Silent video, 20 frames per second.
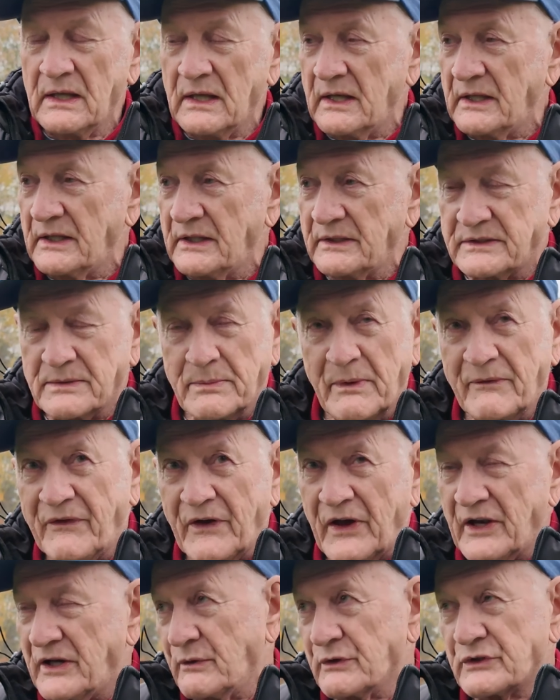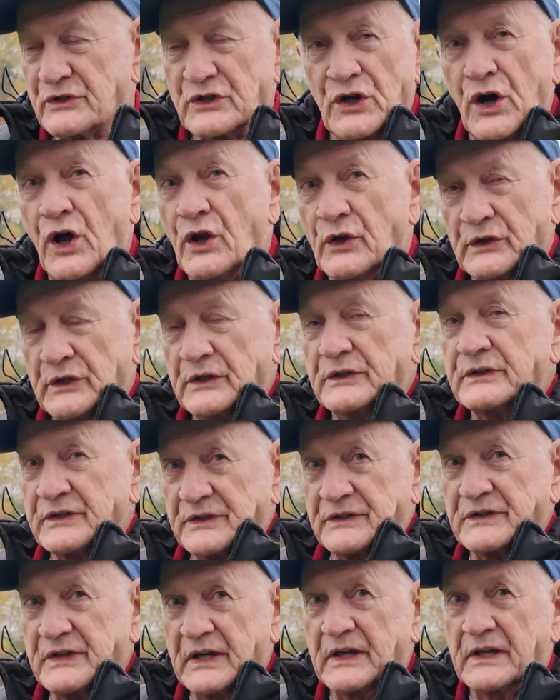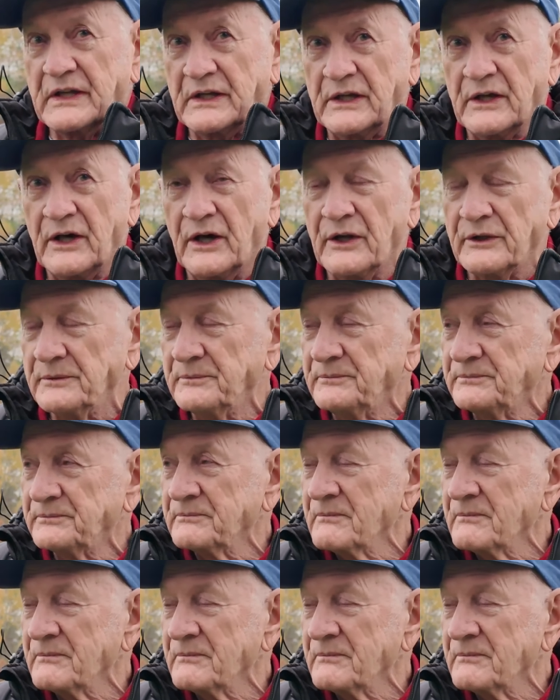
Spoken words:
And to be fair, he was conned into taking it on.